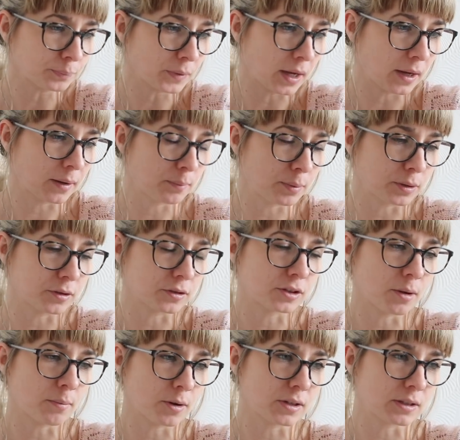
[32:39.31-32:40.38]
but the
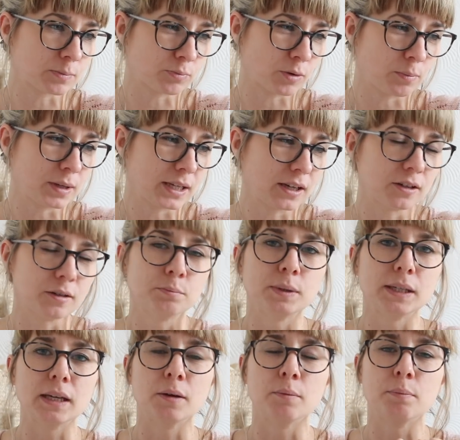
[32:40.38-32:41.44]
summer is probably going to
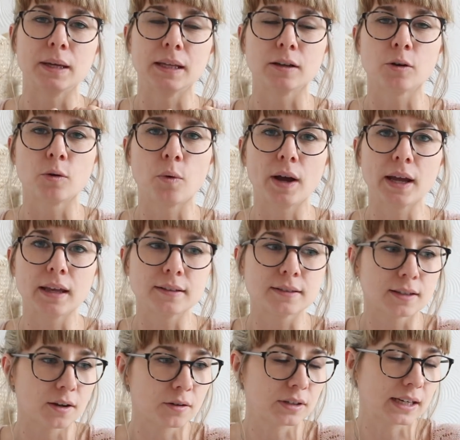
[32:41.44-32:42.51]
be a bit
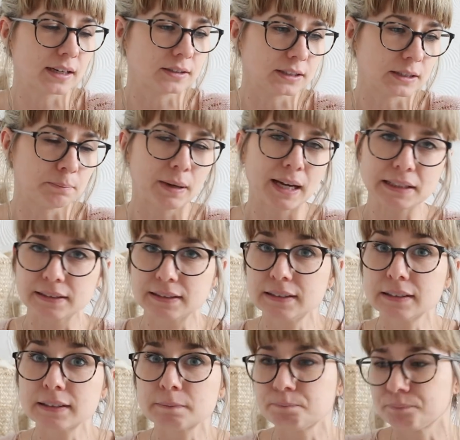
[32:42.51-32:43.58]
quieter regarding
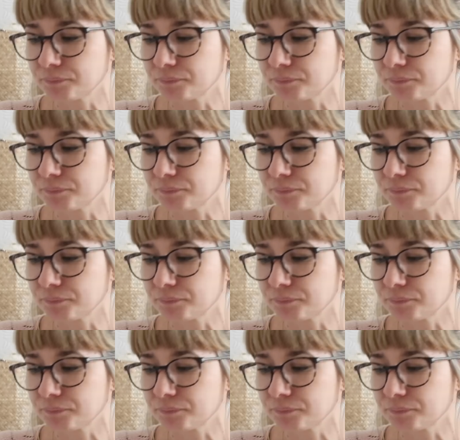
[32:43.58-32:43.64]
patterns,